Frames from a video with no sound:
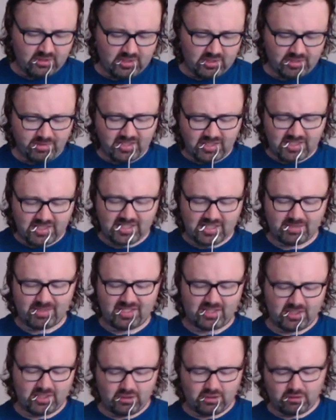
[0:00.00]
realized about the
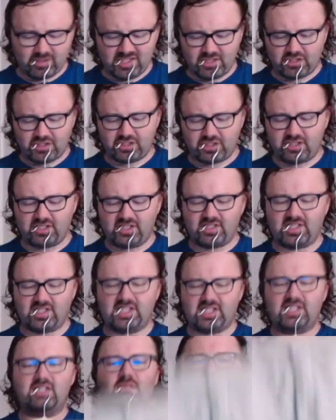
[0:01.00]
equation is that
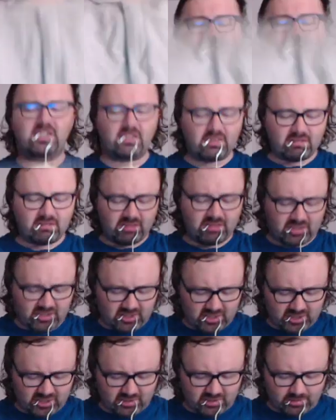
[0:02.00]
it was basically
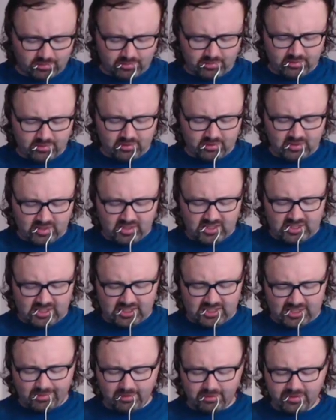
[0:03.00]
saying
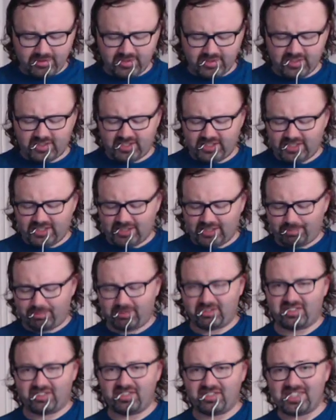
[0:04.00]
I'm going to take a
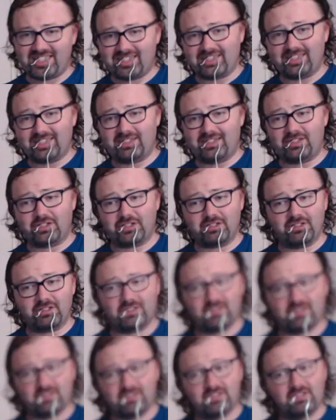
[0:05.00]
percentage
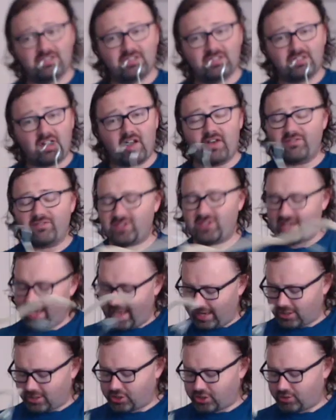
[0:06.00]
of the
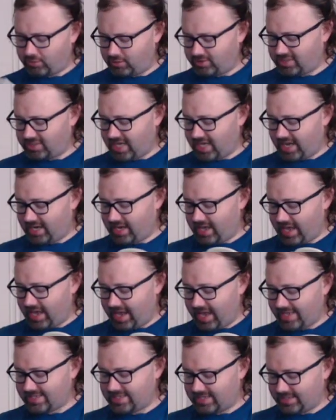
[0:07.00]
actual data
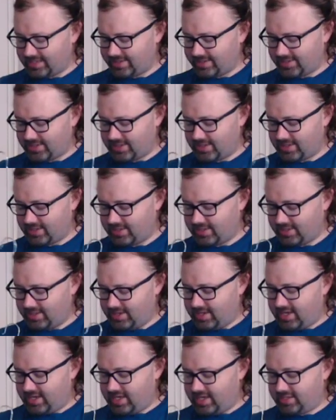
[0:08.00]
as it is
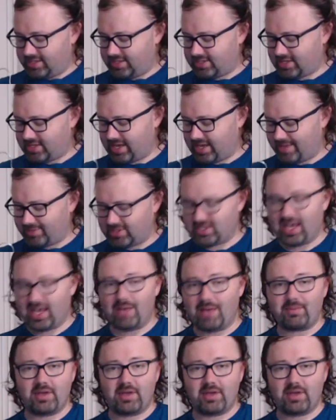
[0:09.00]
in this time step,